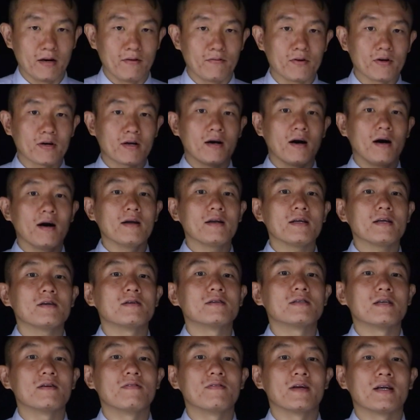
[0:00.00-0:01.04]
If you're cutting your
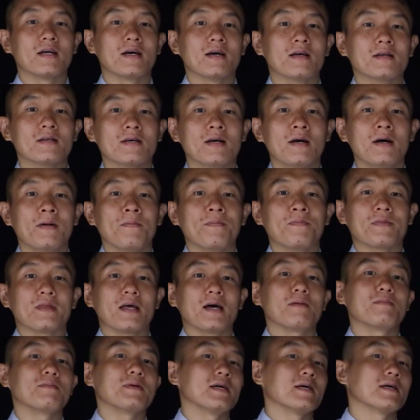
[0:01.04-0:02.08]
dividend,
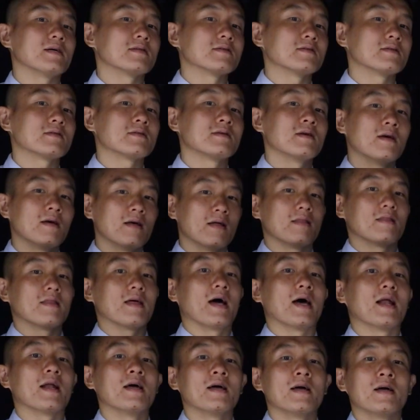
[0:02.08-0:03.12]
that means
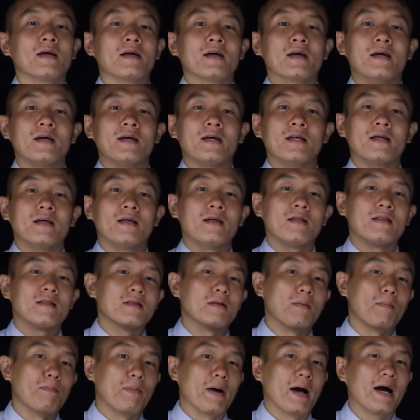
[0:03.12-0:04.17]
that
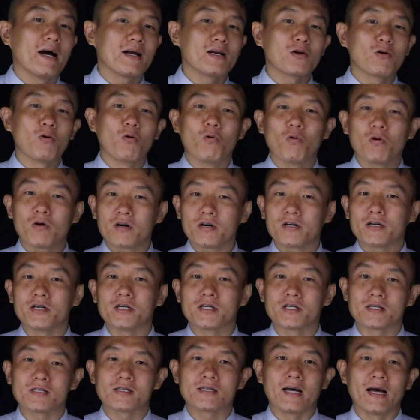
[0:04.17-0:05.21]
the bad quarter you
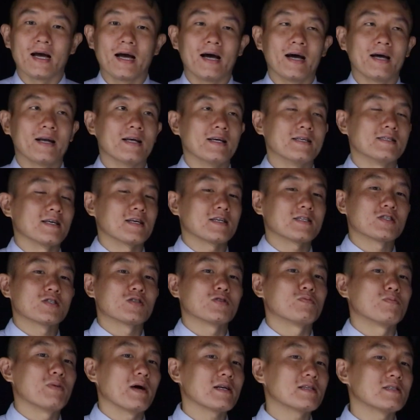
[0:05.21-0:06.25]
just had is
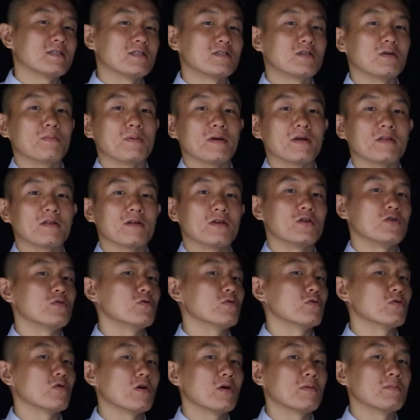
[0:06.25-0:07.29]
expected to be the new
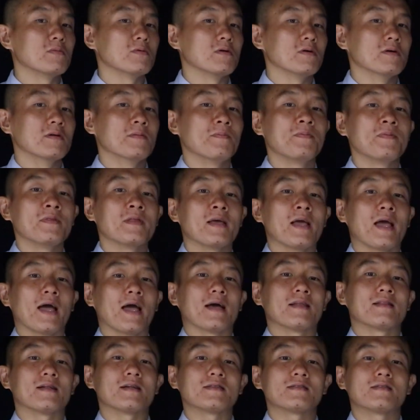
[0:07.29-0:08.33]
normal,
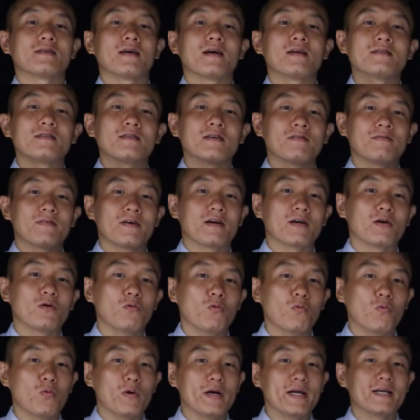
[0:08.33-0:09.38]
and that sends a very
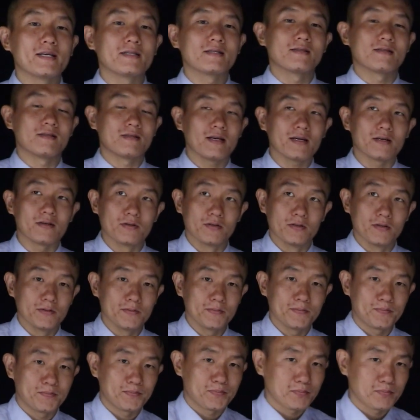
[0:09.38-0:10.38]
weak signal